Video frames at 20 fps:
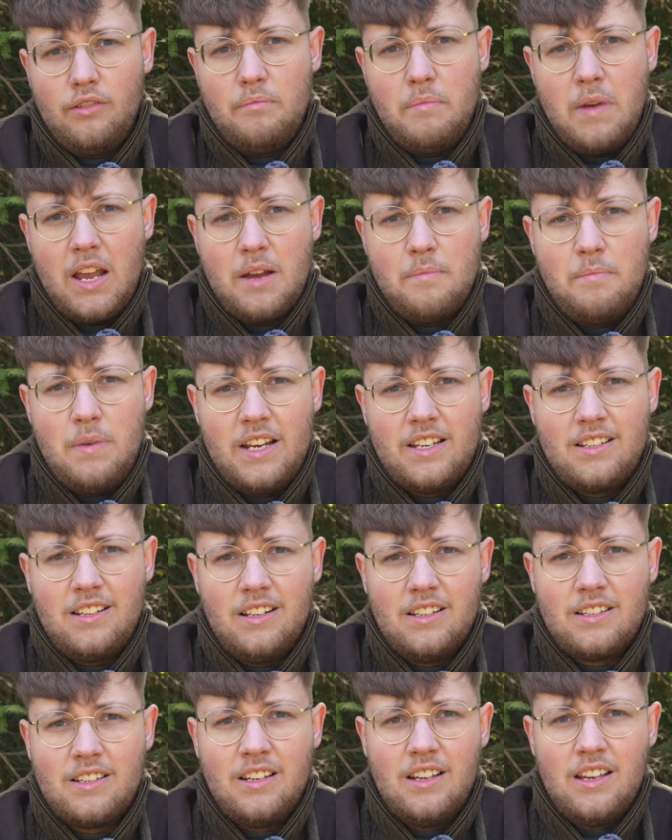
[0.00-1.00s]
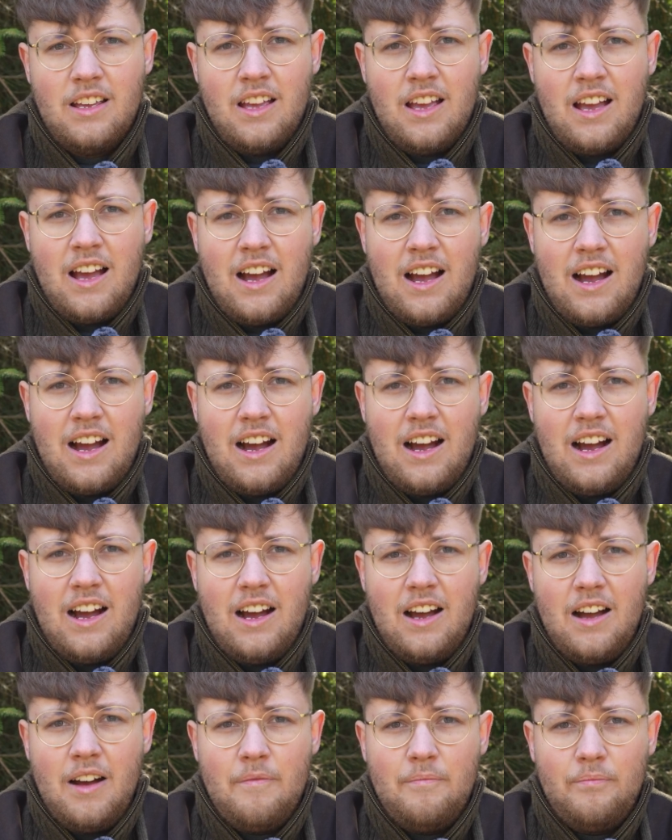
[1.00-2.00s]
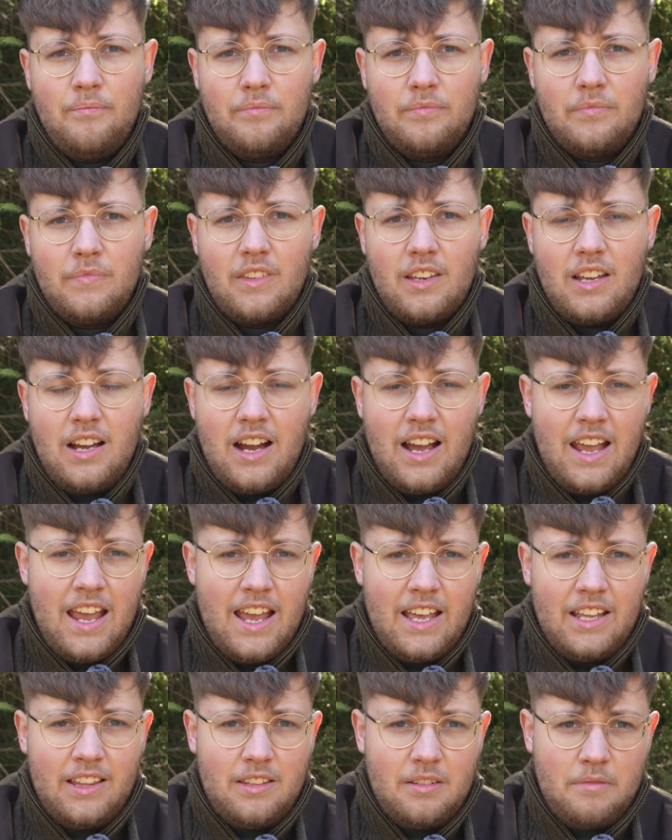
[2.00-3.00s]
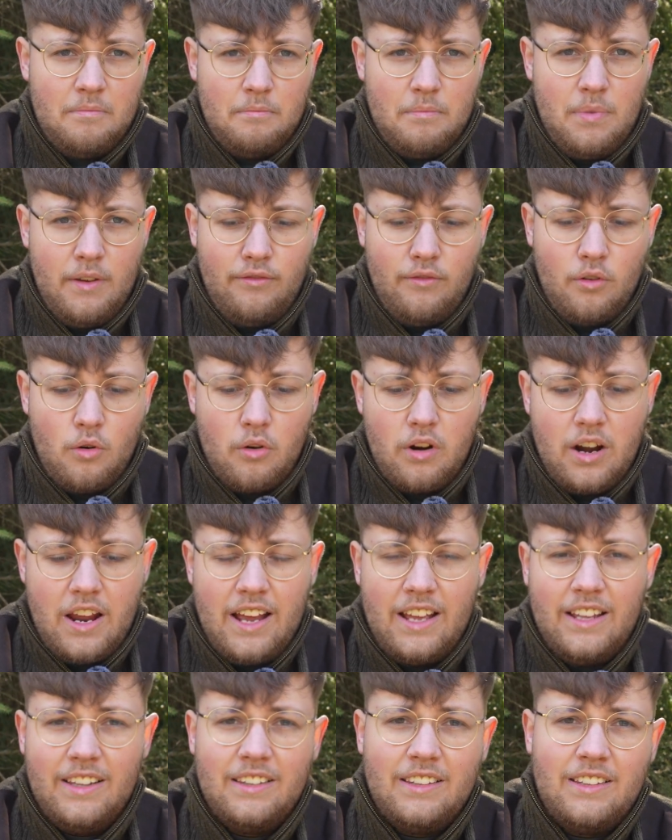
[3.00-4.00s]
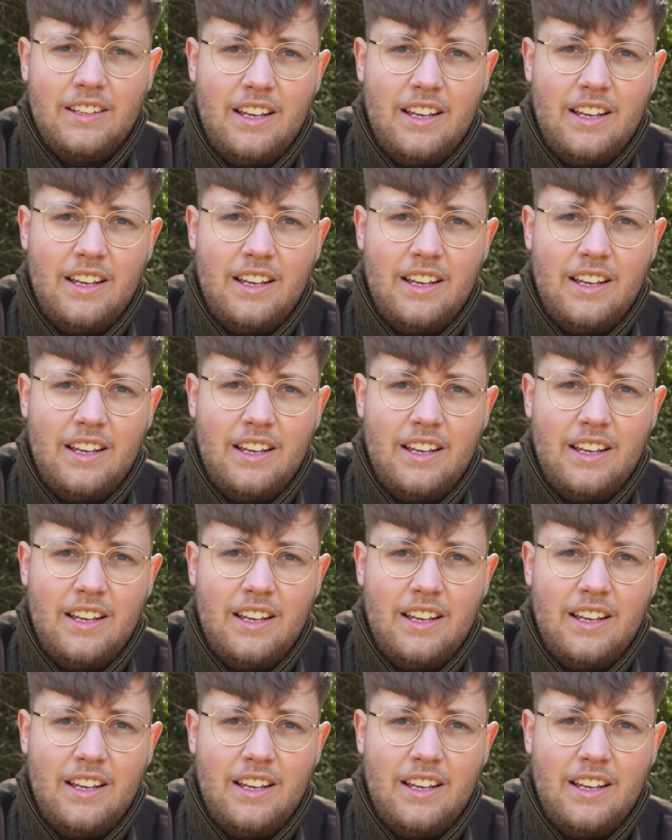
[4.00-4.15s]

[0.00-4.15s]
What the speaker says: of megapixels I had before, and